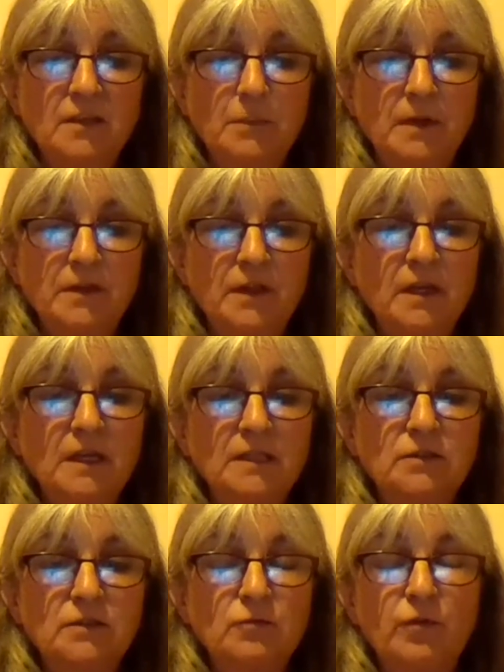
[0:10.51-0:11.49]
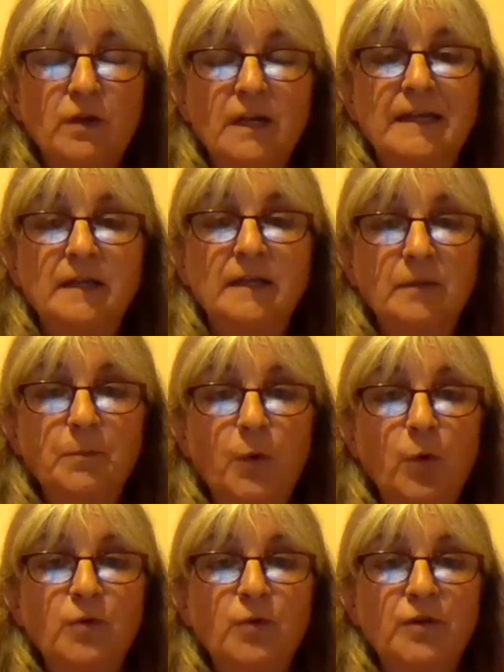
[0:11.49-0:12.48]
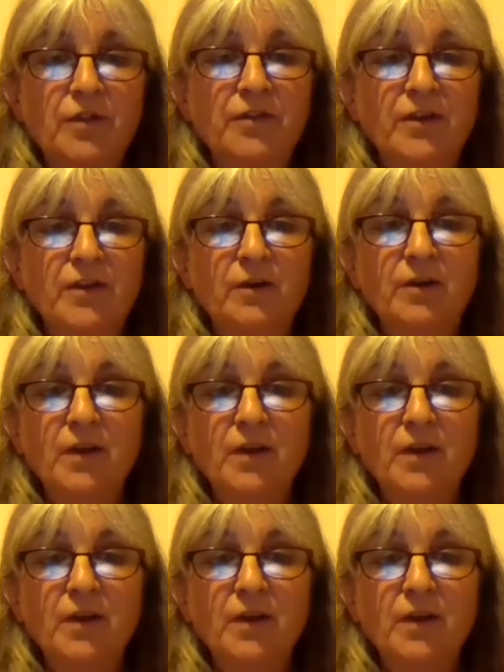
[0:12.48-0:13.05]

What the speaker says: I mean, I think it's really important that,